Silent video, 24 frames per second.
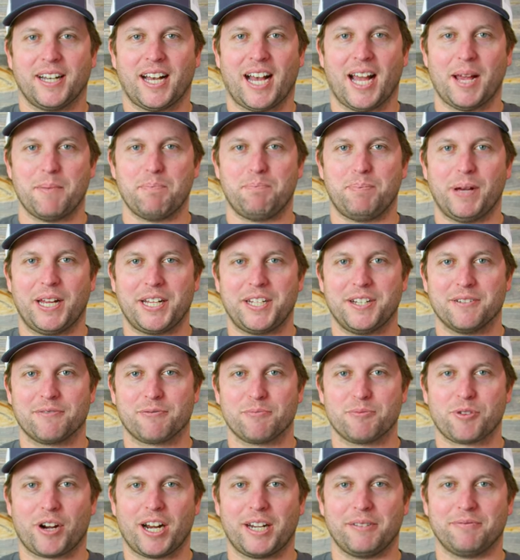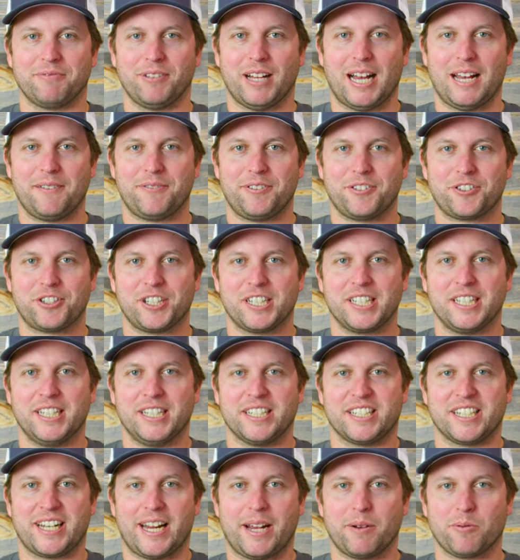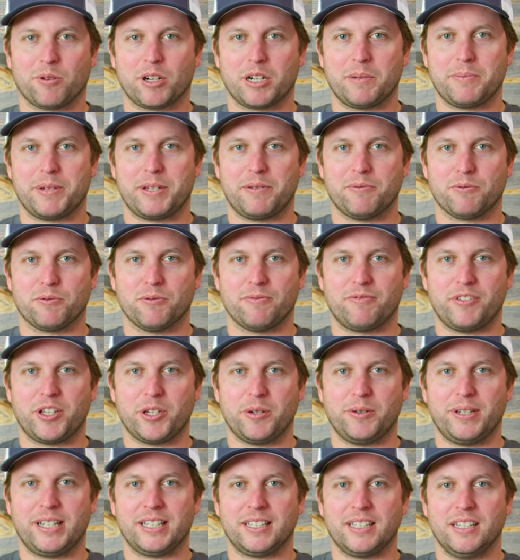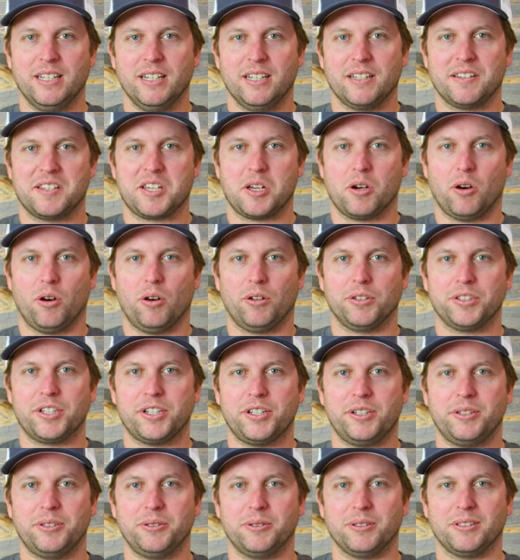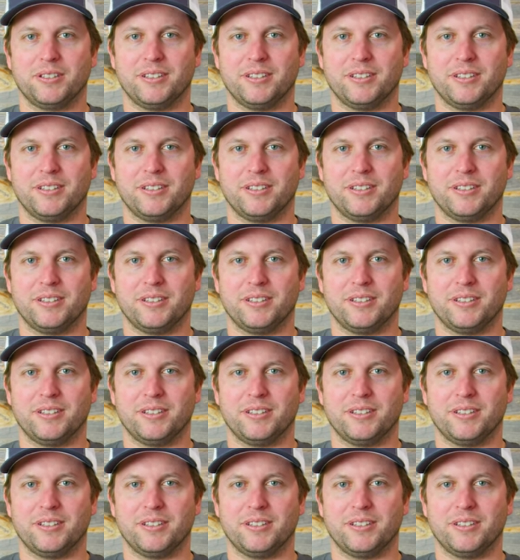Hi, Ben here from Pride and Fly Fishing, and today we're going to be reviewing the all-new